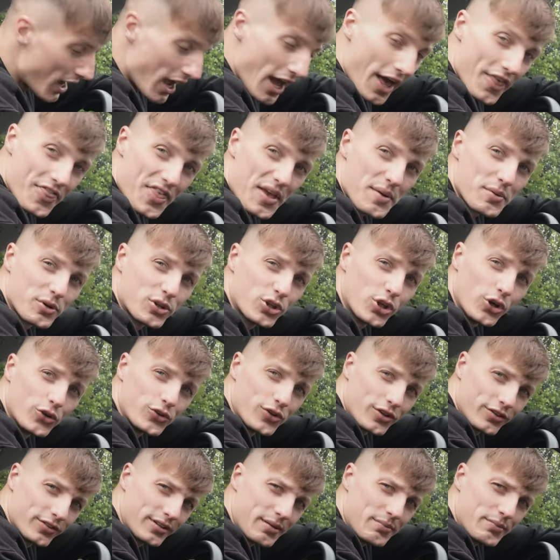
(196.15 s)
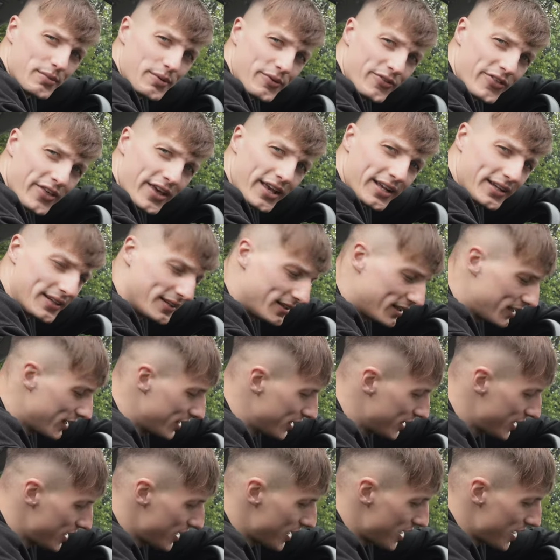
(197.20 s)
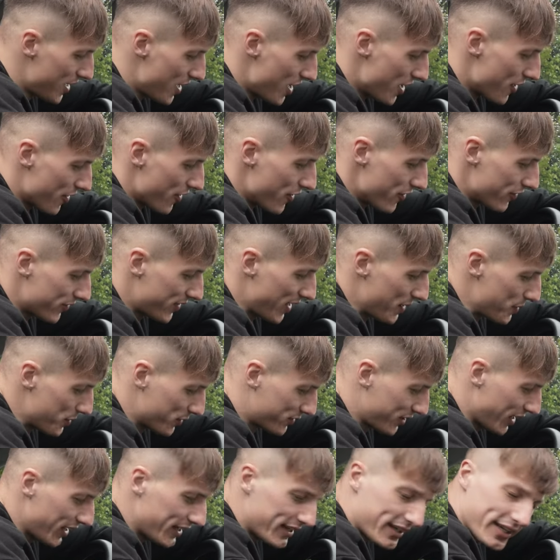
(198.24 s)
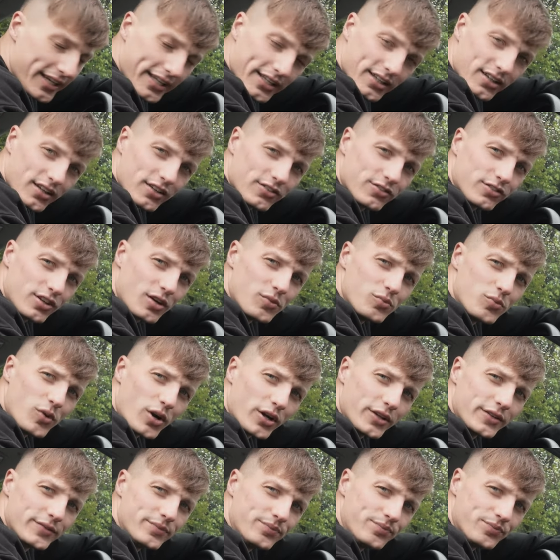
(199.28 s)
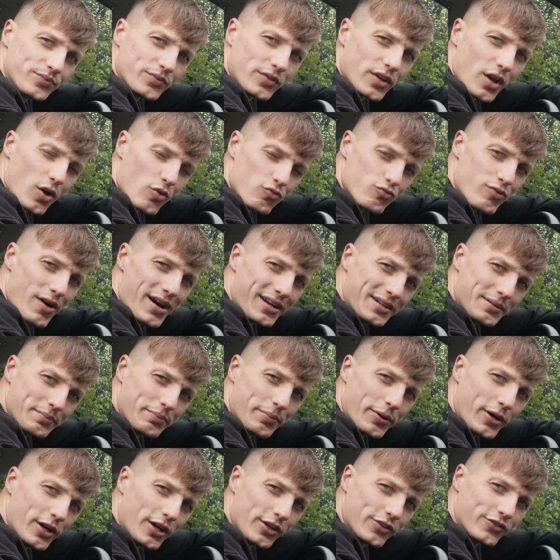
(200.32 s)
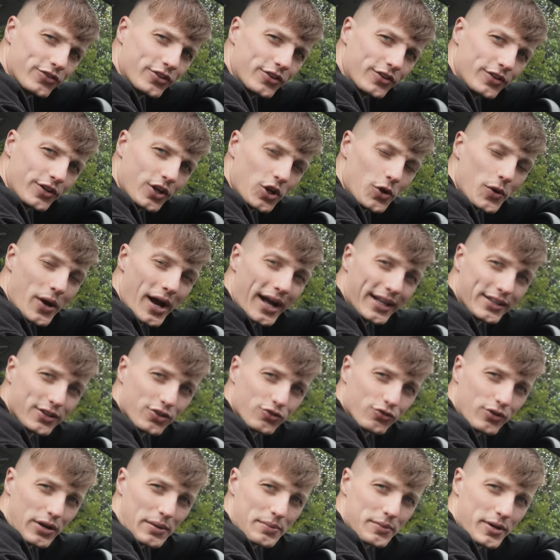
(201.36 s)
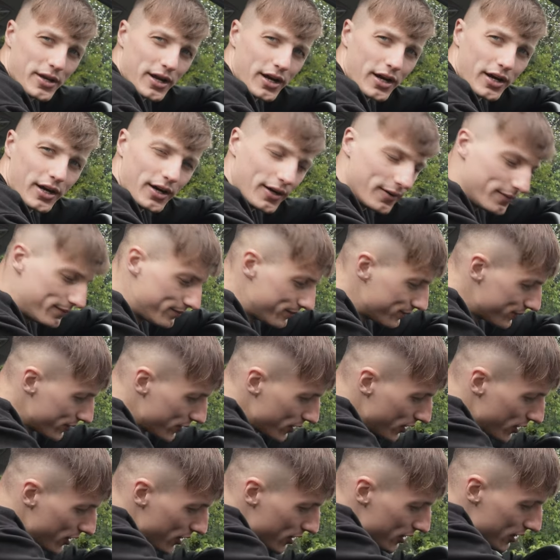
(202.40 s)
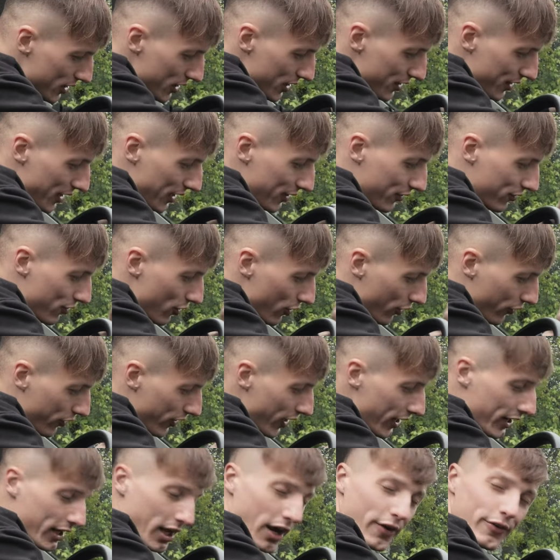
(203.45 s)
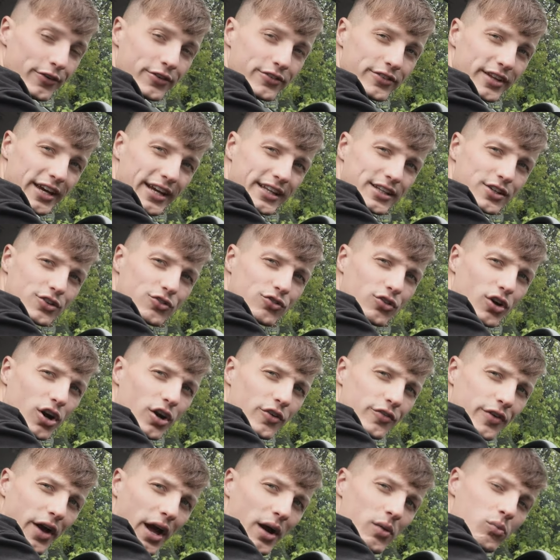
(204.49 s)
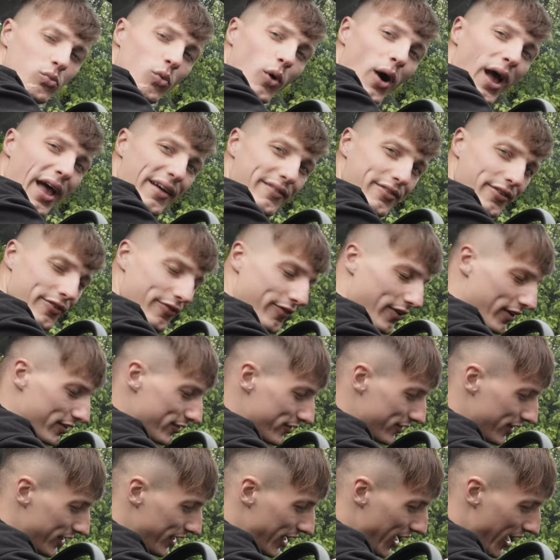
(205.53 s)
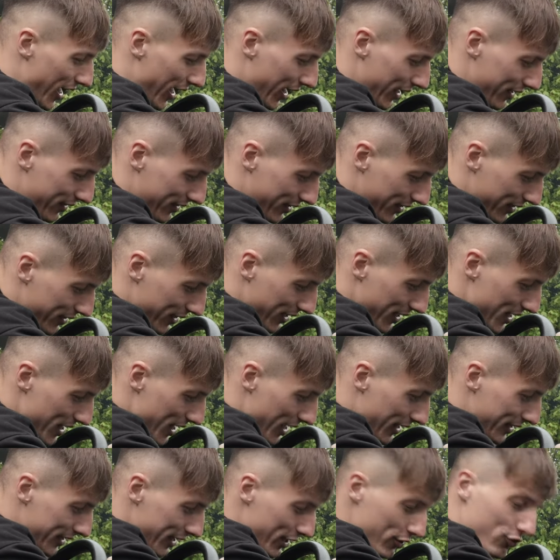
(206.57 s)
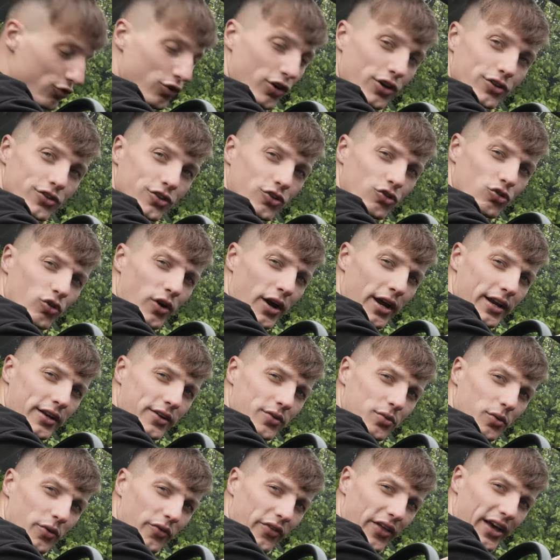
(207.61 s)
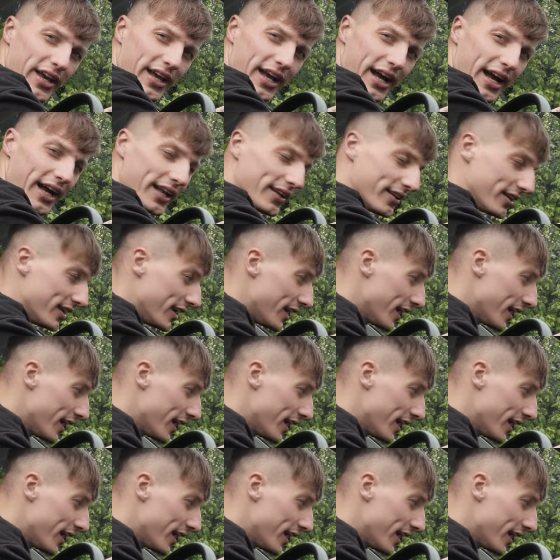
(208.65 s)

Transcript: And they were doing a similar thing. They were taking someone, random person who had a dream car. They took their current daily driver and whatever funds they had, and they tried to trade what they had